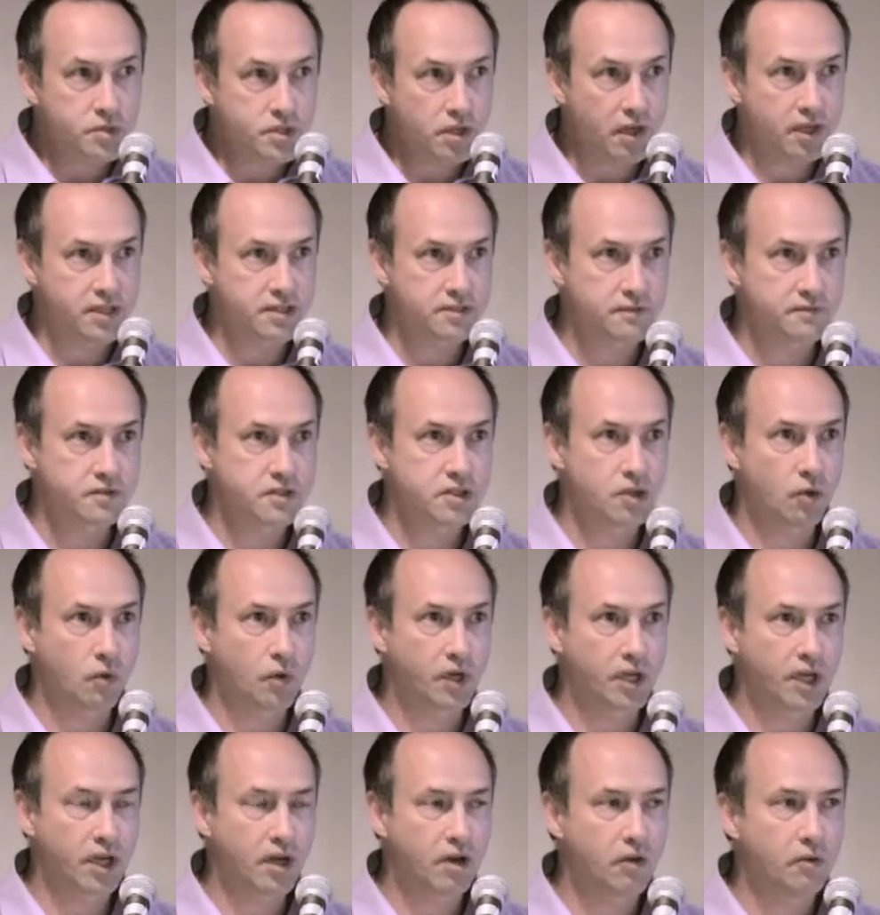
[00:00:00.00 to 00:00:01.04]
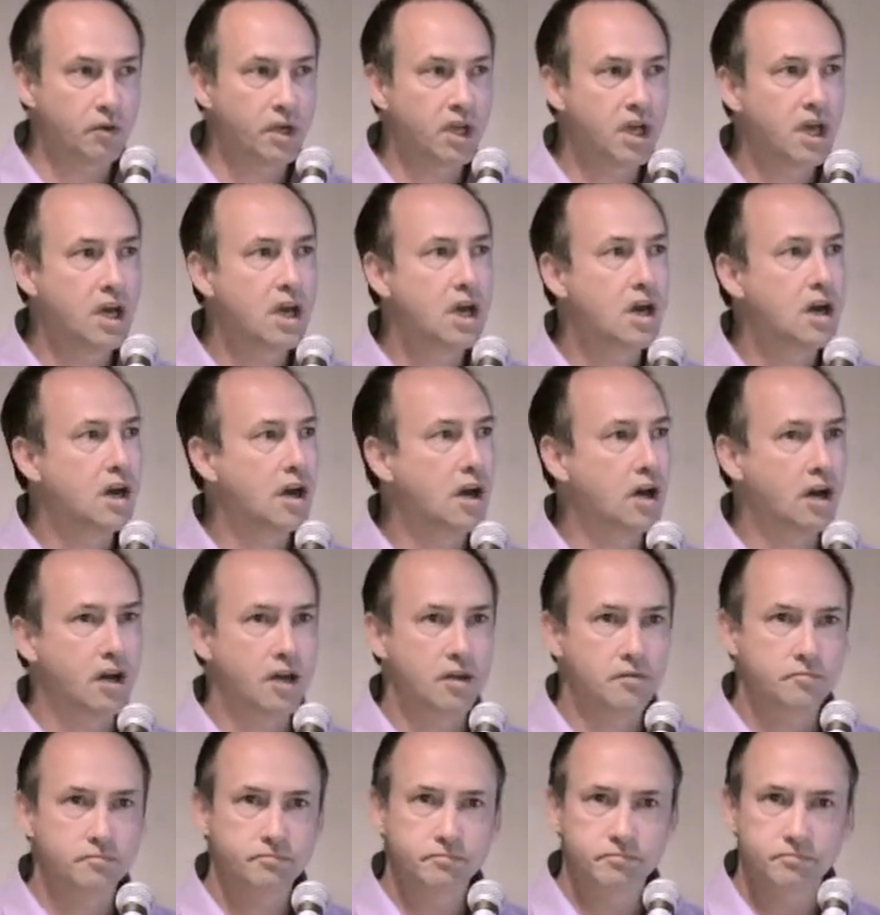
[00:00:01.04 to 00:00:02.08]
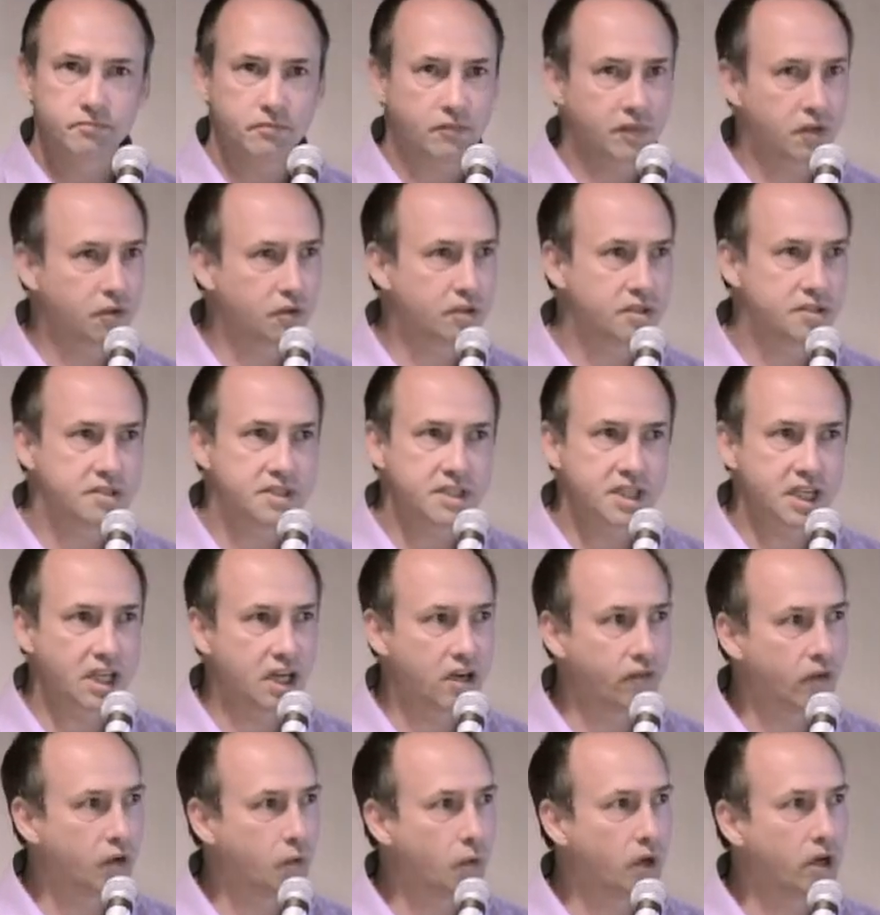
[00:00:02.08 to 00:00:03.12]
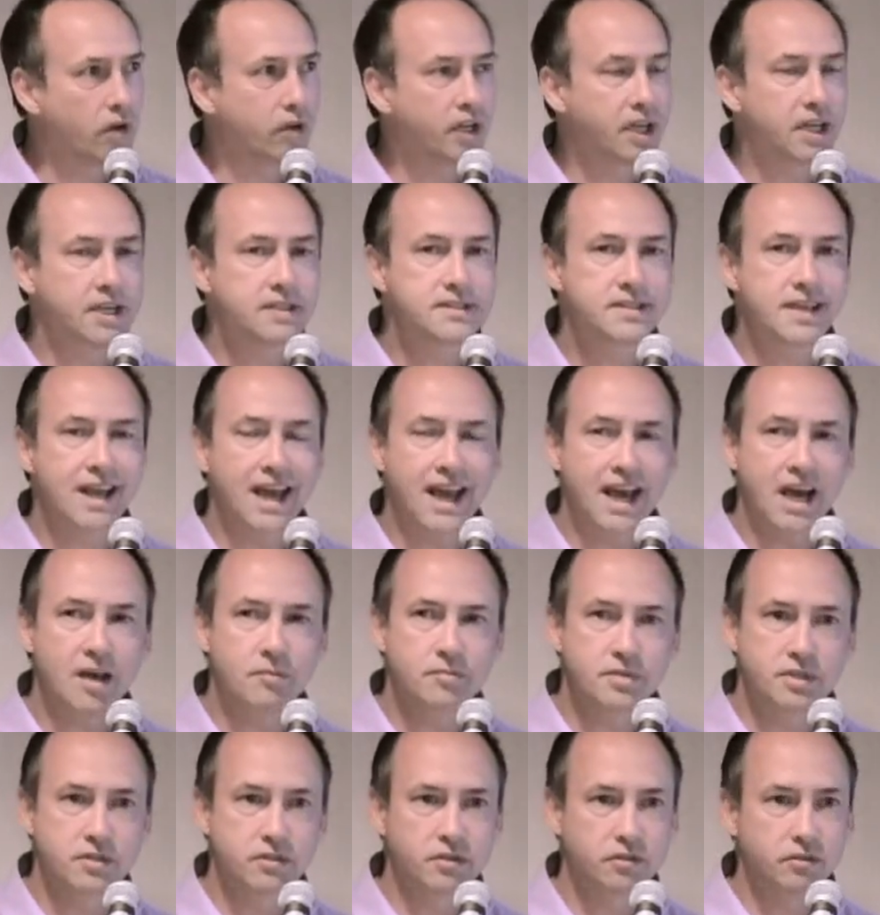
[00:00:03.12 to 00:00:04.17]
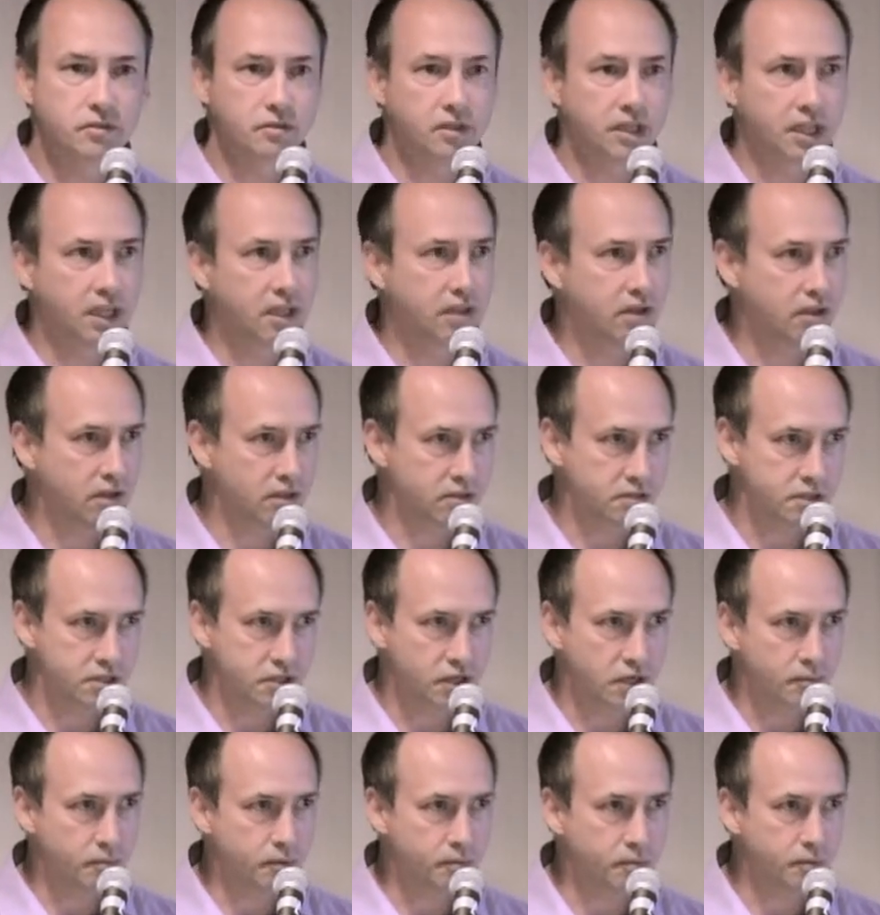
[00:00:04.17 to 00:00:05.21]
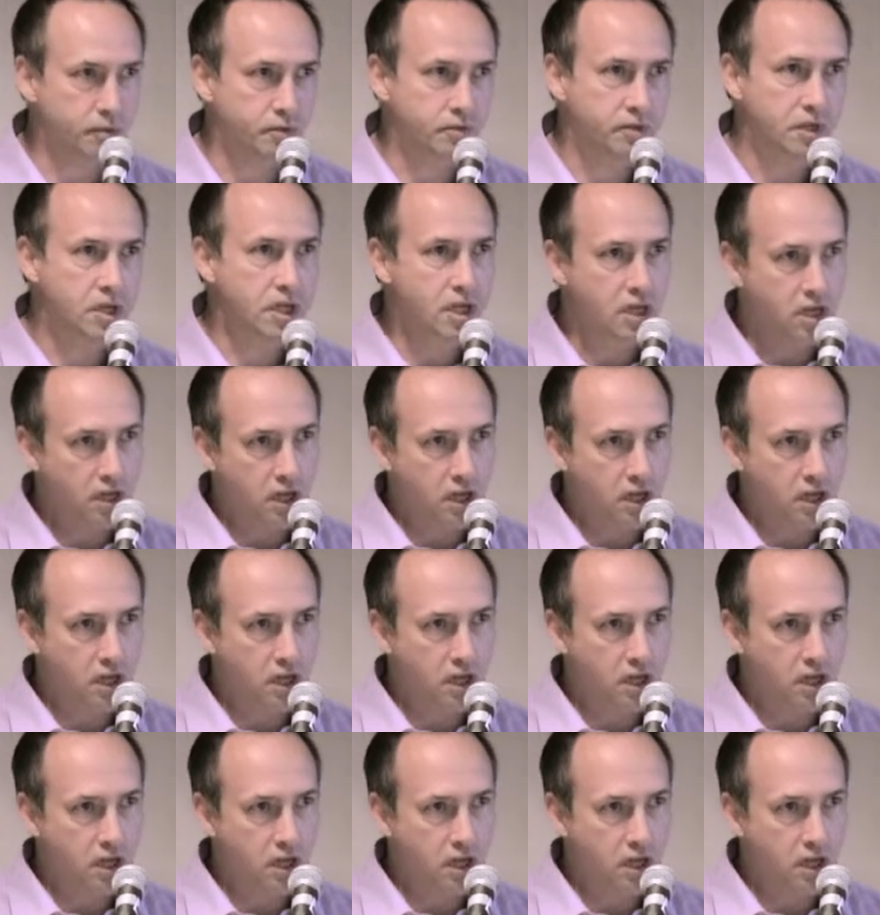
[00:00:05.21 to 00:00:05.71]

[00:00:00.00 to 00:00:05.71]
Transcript: signs of slowing down. Um, you can see it everywhere. It is absolutely unstoppable.